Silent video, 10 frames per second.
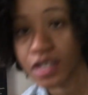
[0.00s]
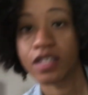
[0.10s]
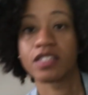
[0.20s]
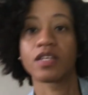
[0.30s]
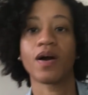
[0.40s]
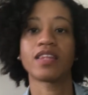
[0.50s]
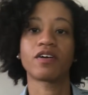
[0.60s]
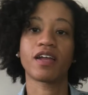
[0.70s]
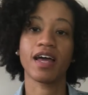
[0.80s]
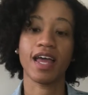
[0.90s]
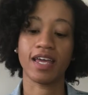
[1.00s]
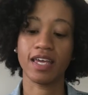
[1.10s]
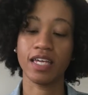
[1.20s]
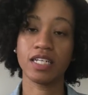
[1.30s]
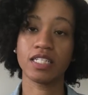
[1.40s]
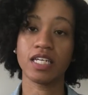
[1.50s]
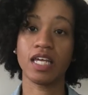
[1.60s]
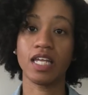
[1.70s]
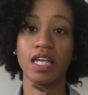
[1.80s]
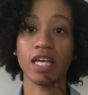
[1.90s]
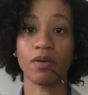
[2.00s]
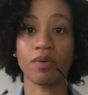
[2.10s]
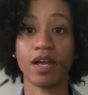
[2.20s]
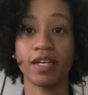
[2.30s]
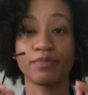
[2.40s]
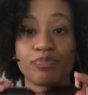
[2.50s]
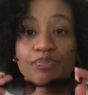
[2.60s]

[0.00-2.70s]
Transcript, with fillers: So I thought I had hit a lick, right?